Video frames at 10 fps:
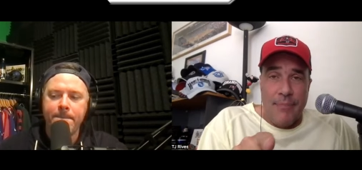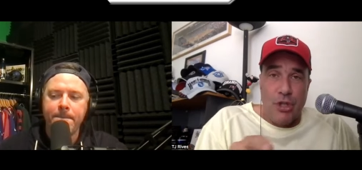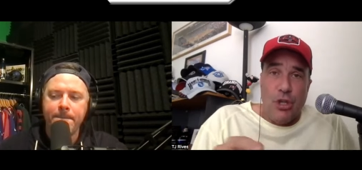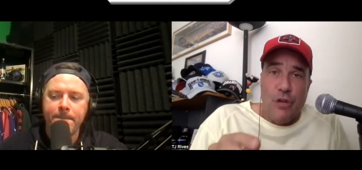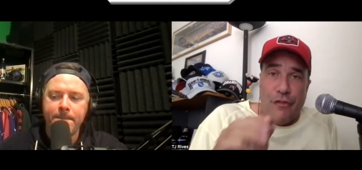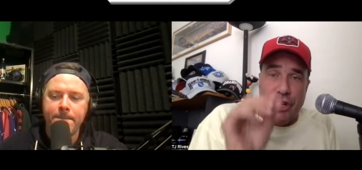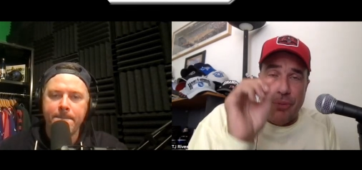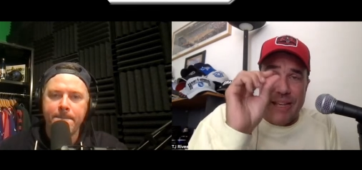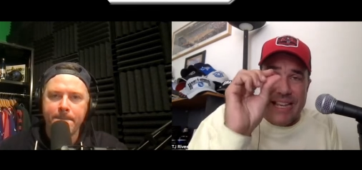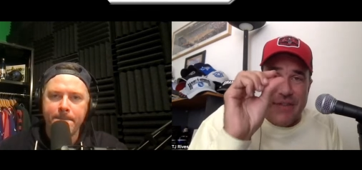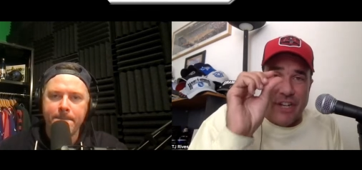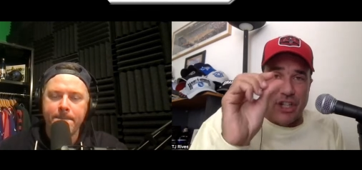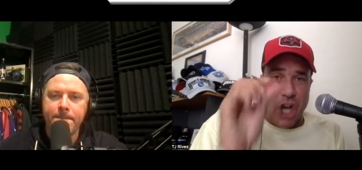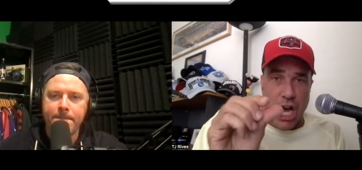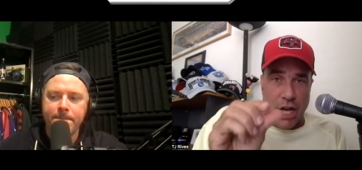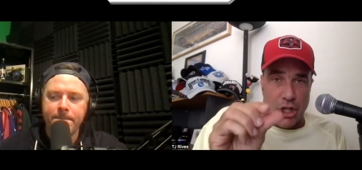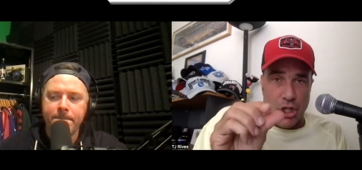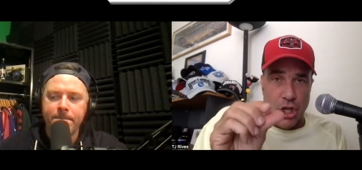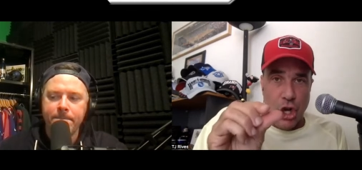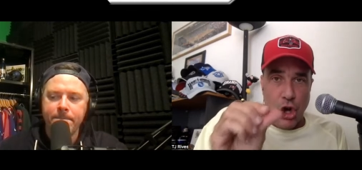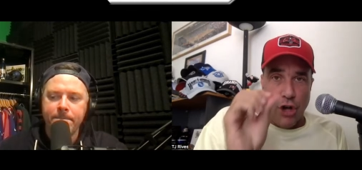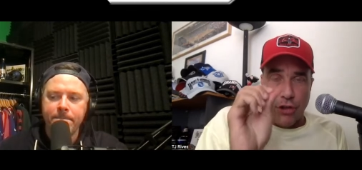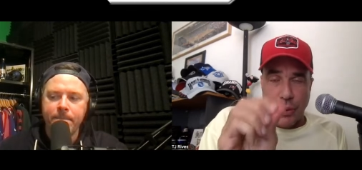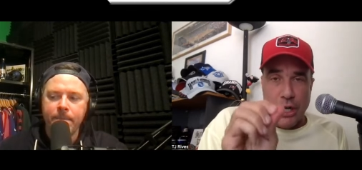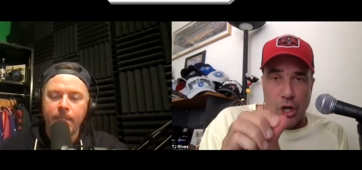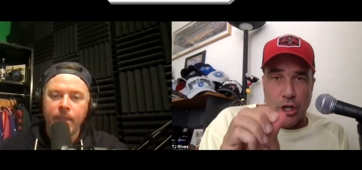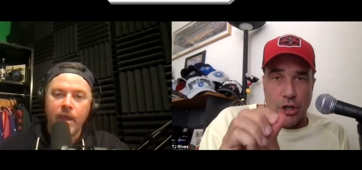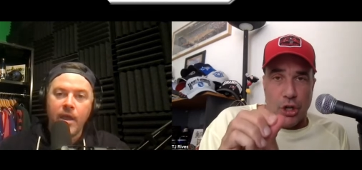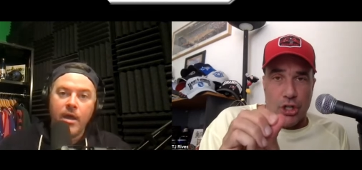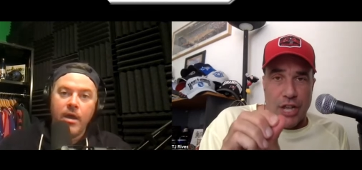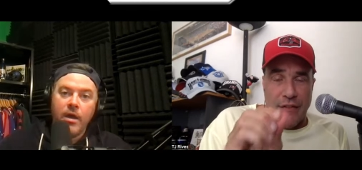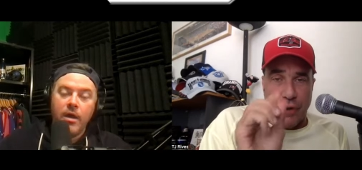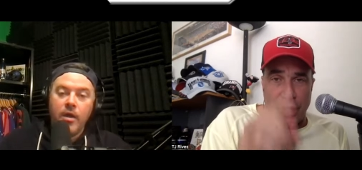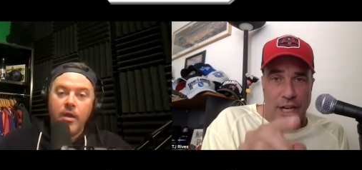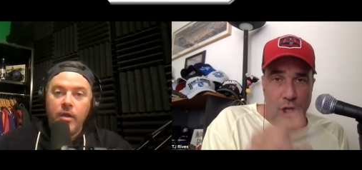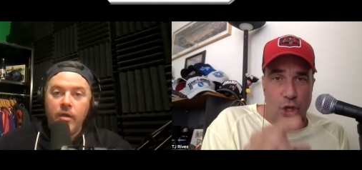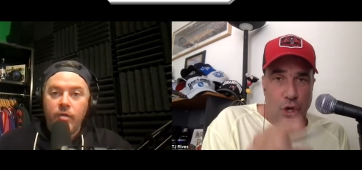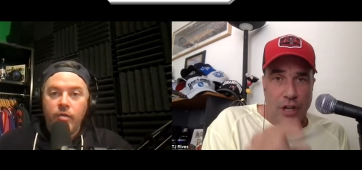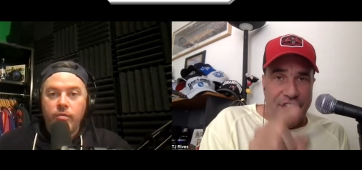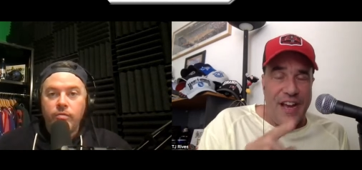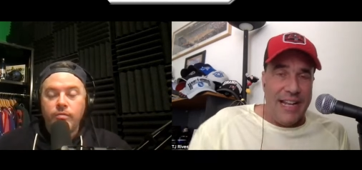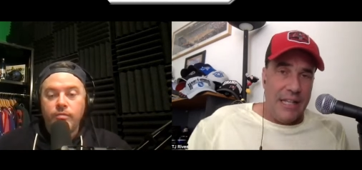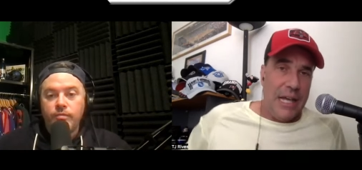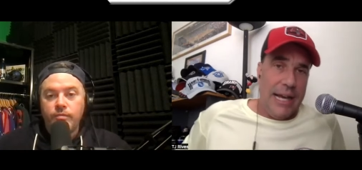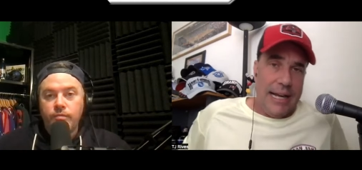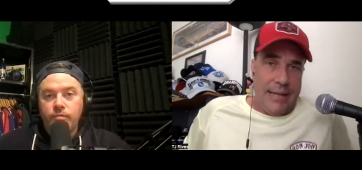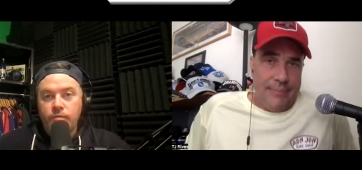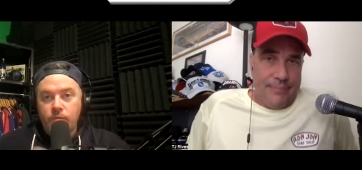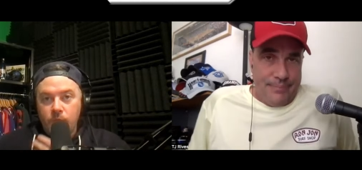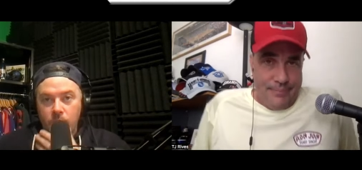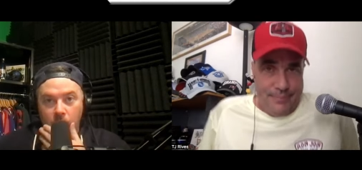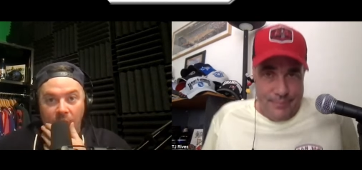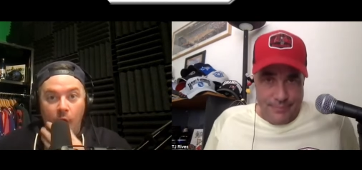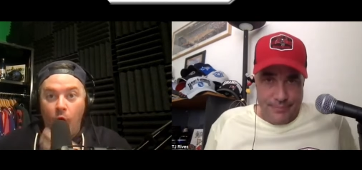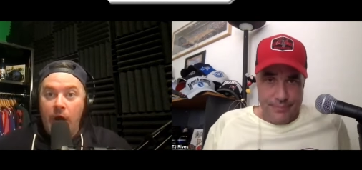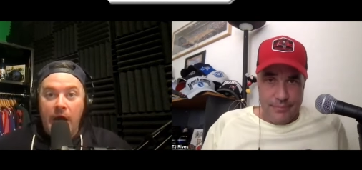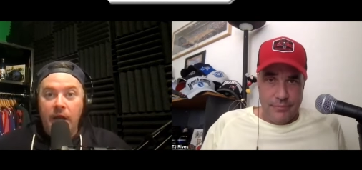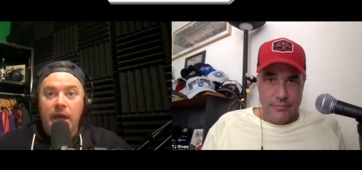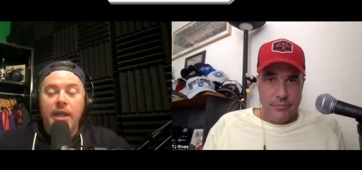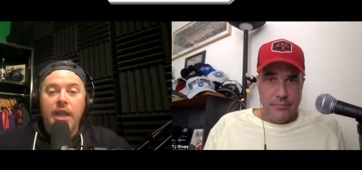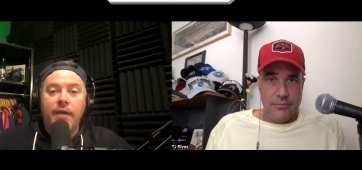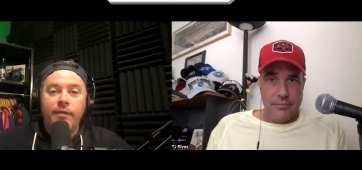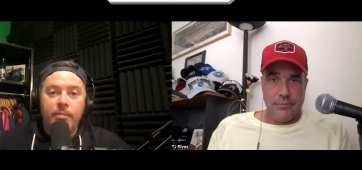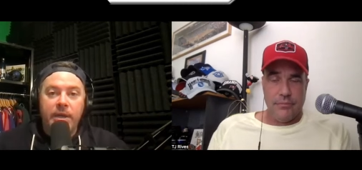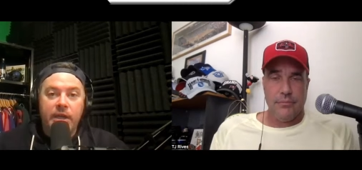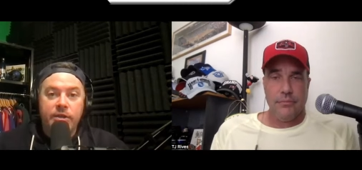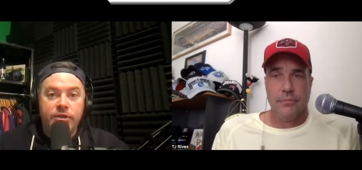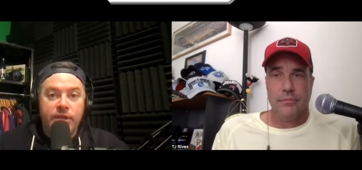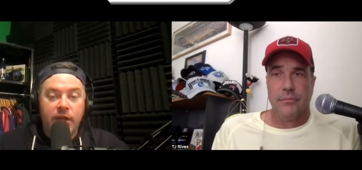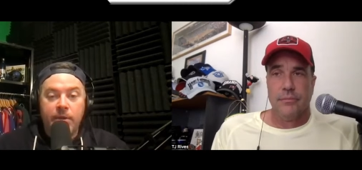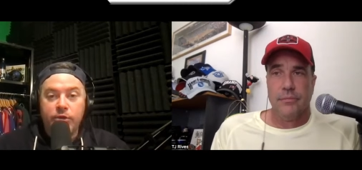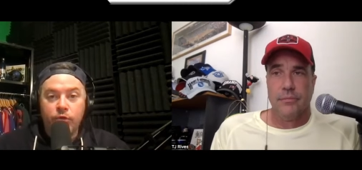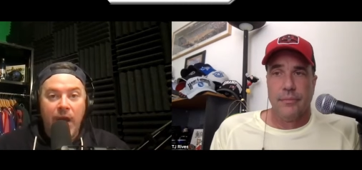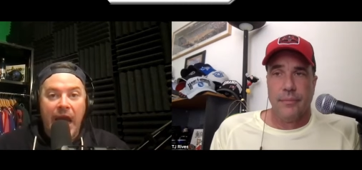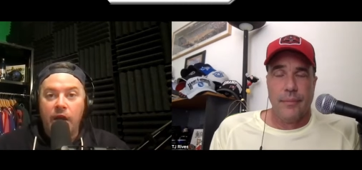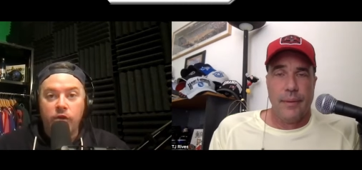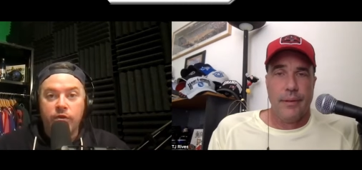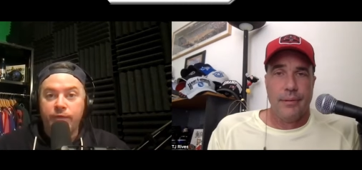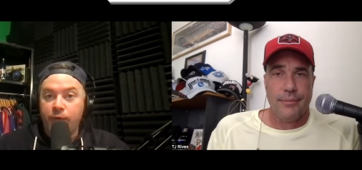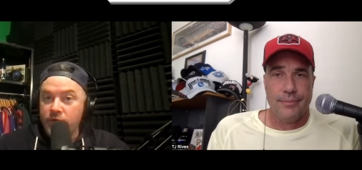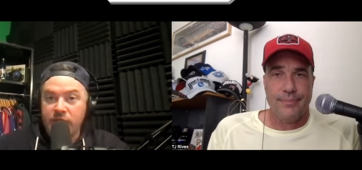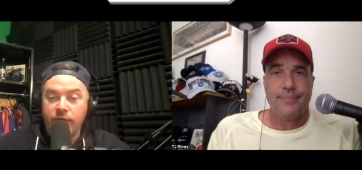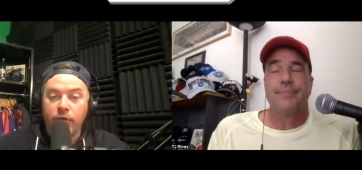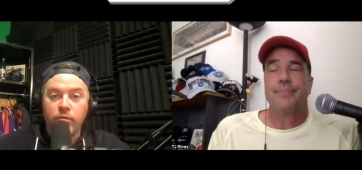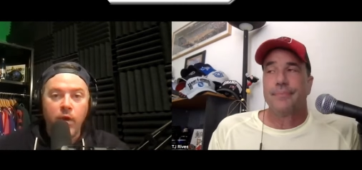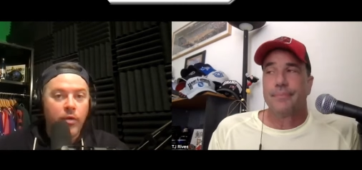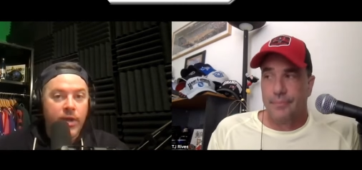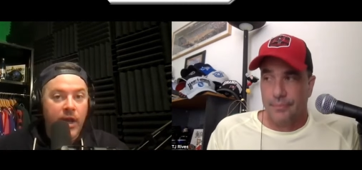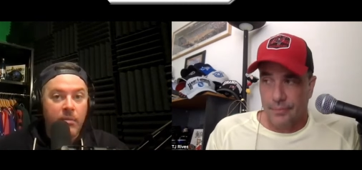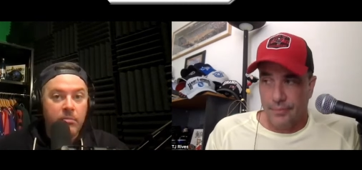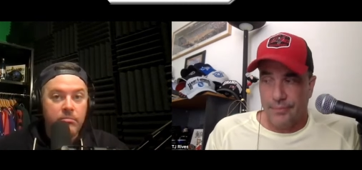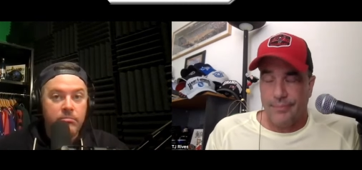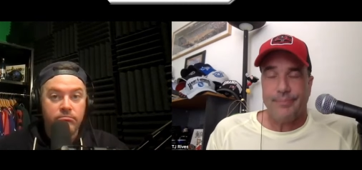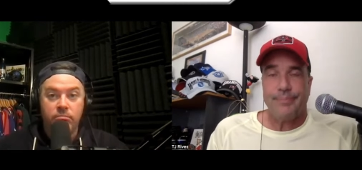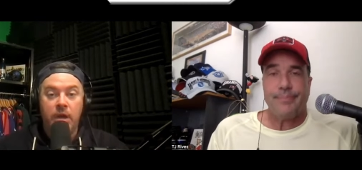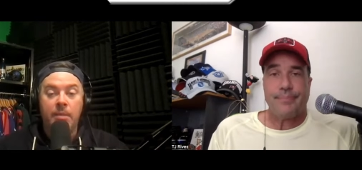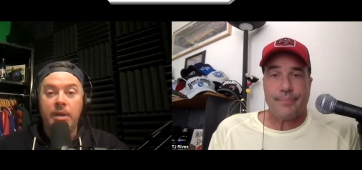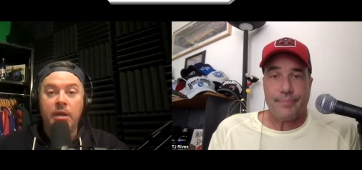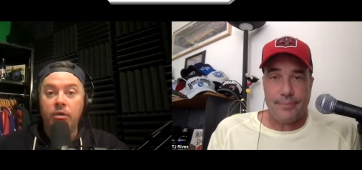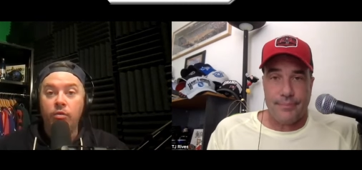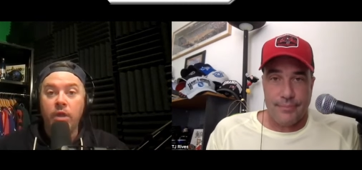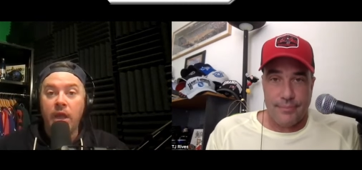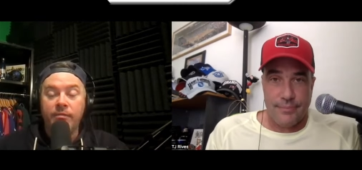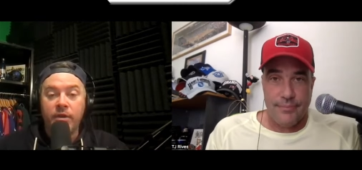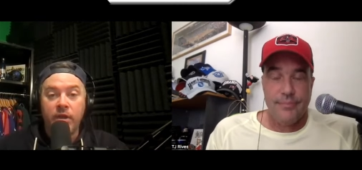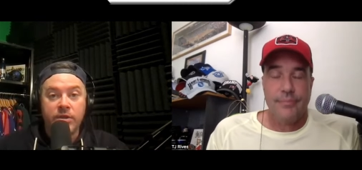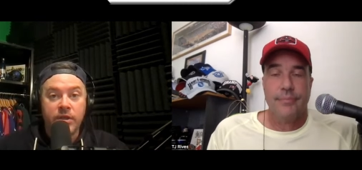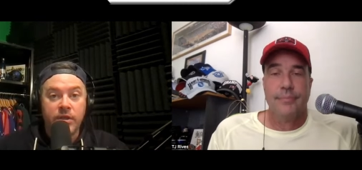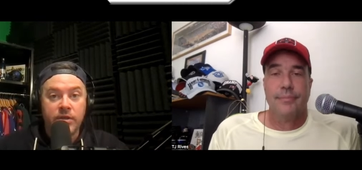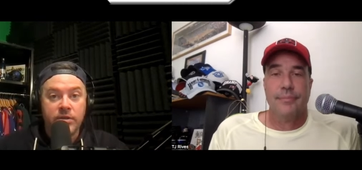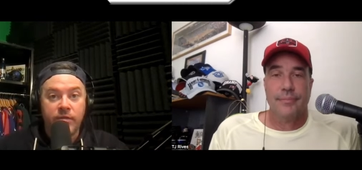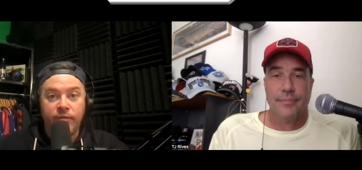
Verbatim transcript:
Speaker 1: Do you feel me even a touch on Three Dog Thursday for Illinois Fighting Illini?
Speaker 2: Well, oh, I, I love it, because you're telling me Drew Aller's first ever road game. I mean, you love to to to